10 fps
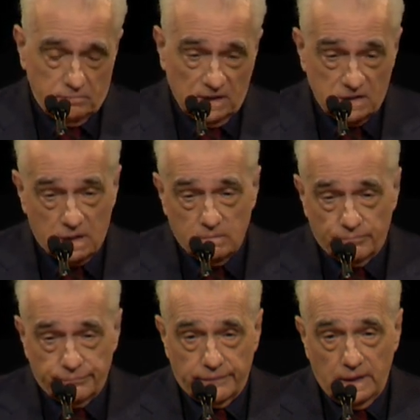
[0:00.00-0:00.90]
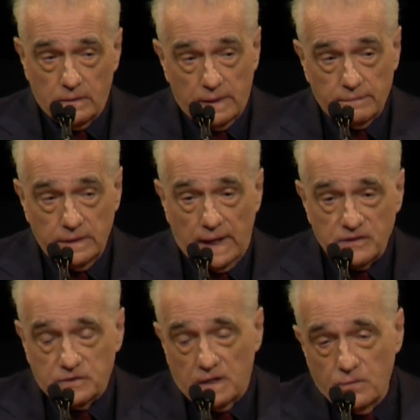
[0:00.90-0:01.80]
So, you know, I
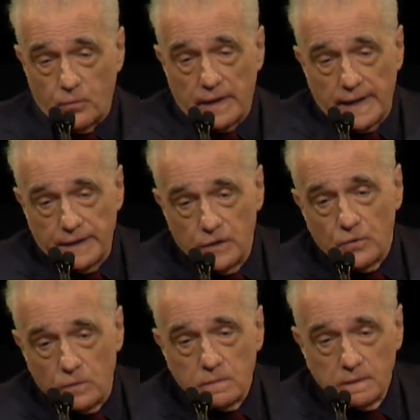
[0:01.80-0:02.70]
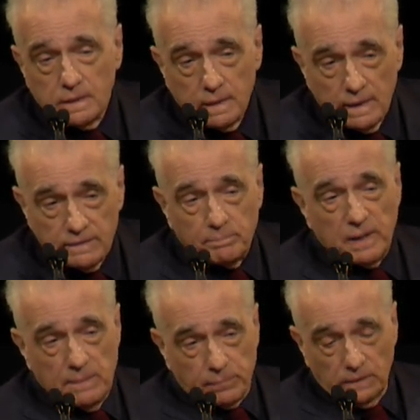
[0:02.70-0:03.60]
started where I knew. The
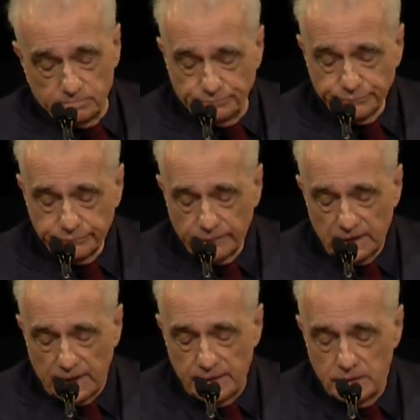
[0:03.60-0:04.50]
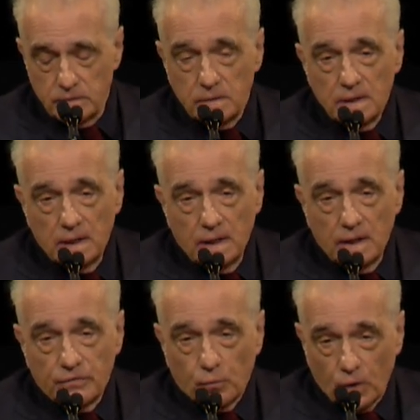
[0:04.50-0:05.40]
people that I knew,
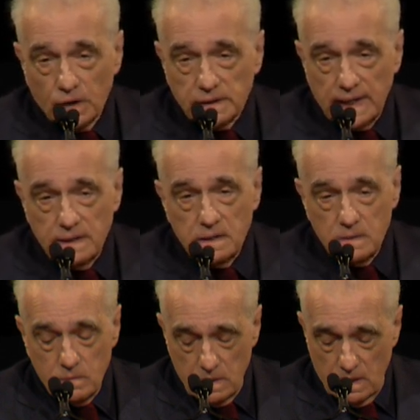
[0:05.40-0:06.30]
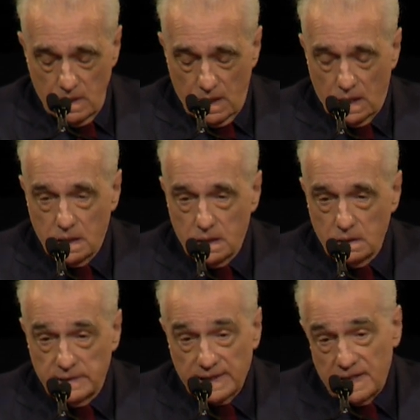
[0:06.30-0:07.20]
the world I knew,
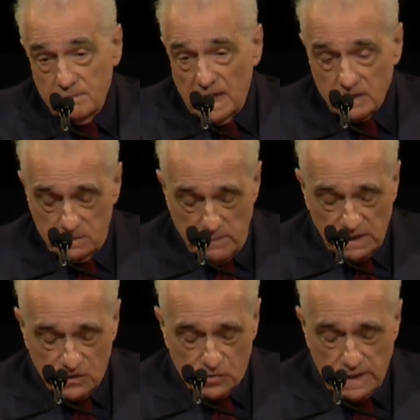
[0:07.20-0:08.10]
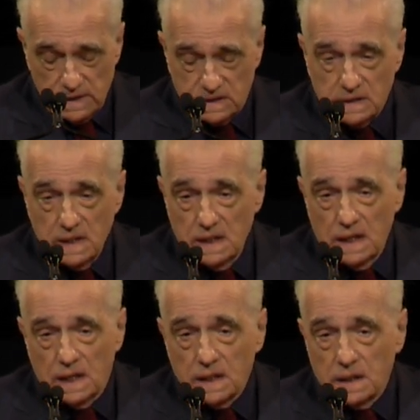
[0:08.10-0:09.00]
That came out as Mean Streets,
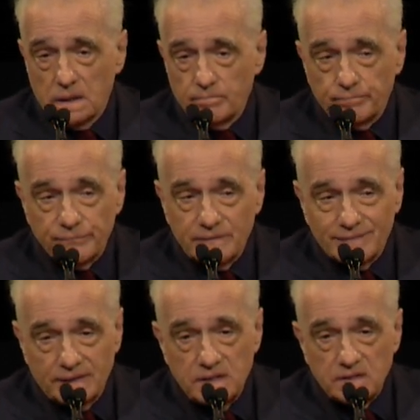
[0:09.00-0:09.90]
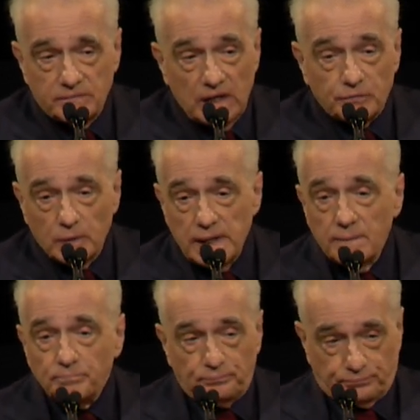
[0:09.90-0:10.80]
1973.
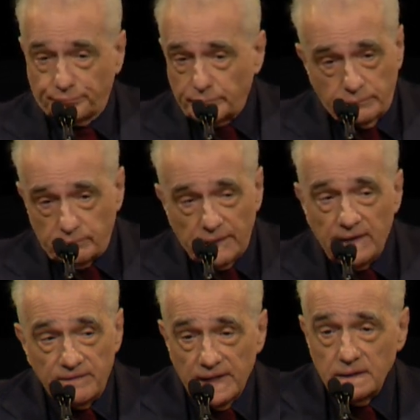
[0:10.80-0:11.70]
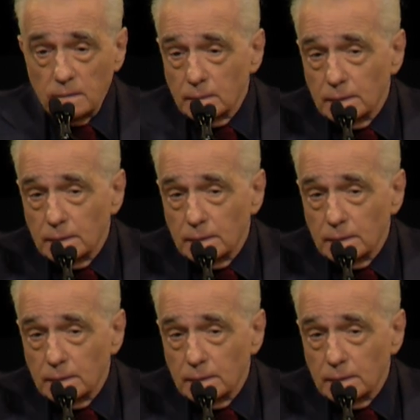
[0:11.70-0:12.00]
And then